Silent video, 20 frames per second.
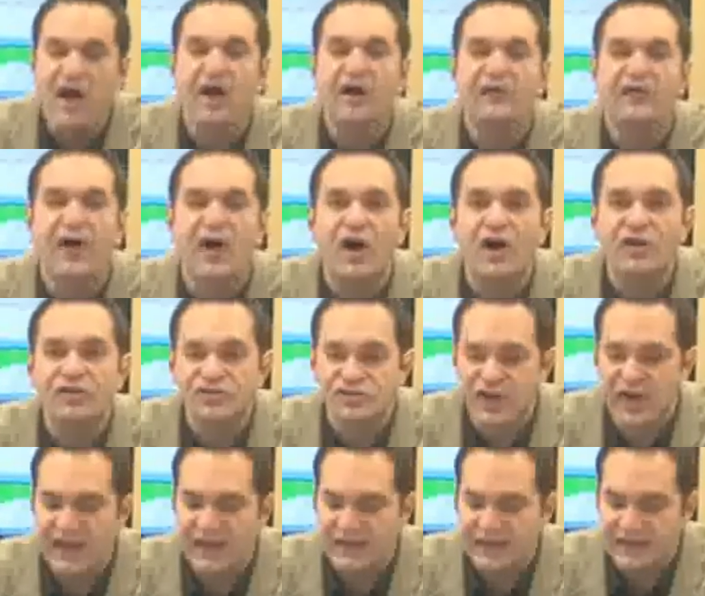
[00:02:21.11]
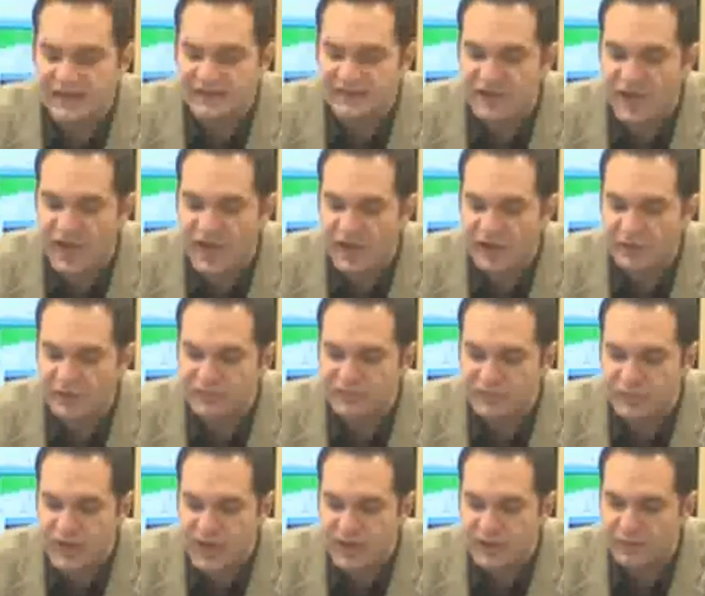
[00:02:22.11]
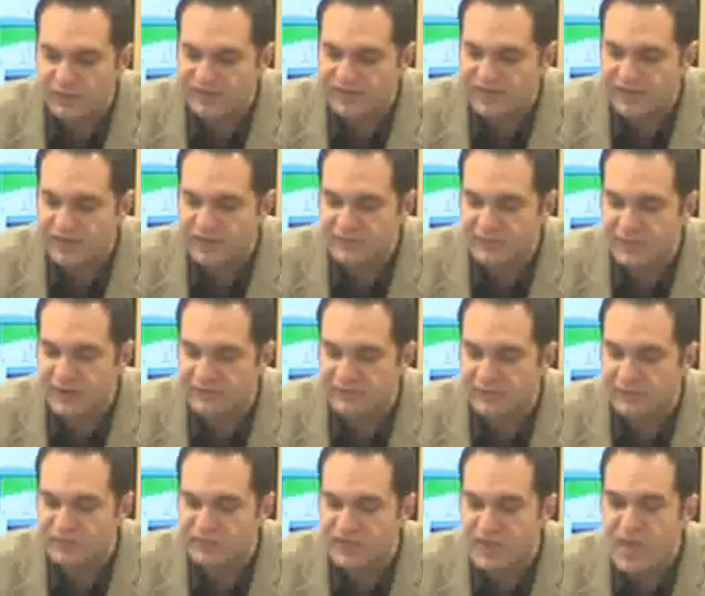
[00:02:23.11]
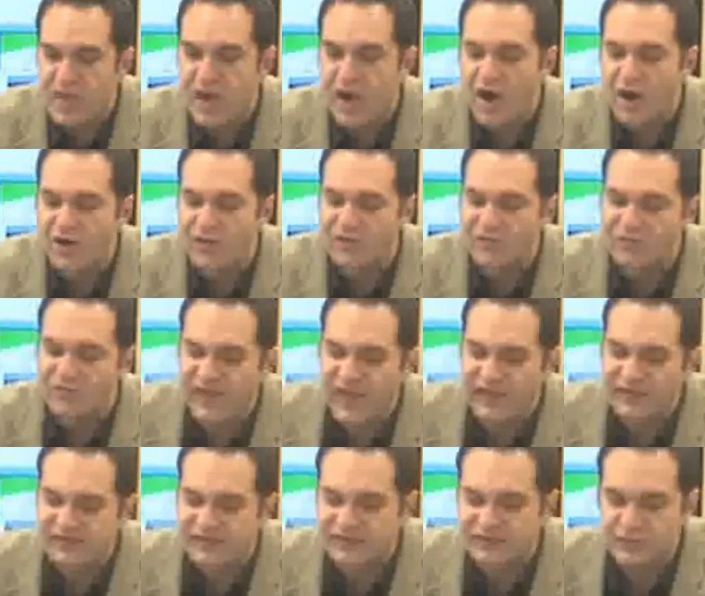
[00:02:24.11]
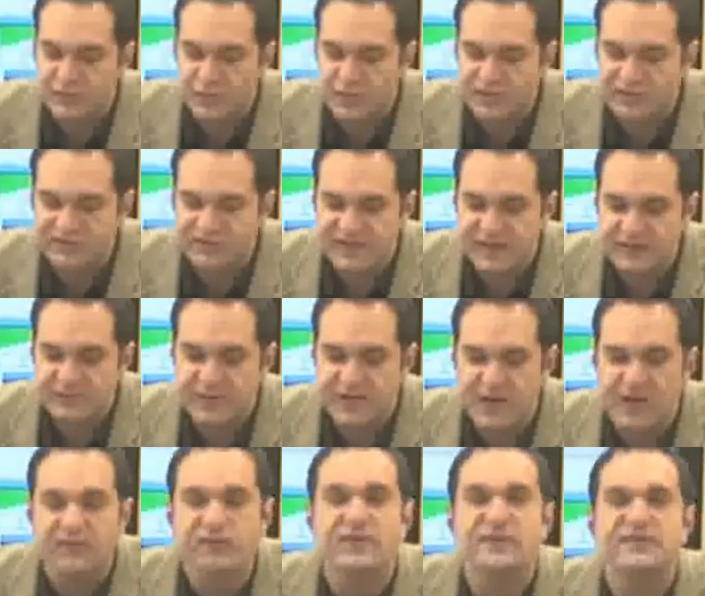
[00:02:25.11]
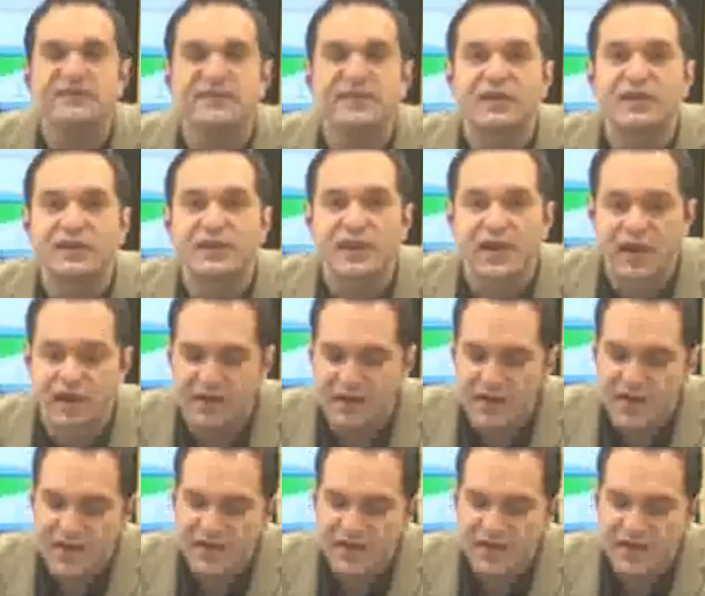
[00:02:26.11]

of all Chinese auto sales revenues are the fastest growing segment of the still young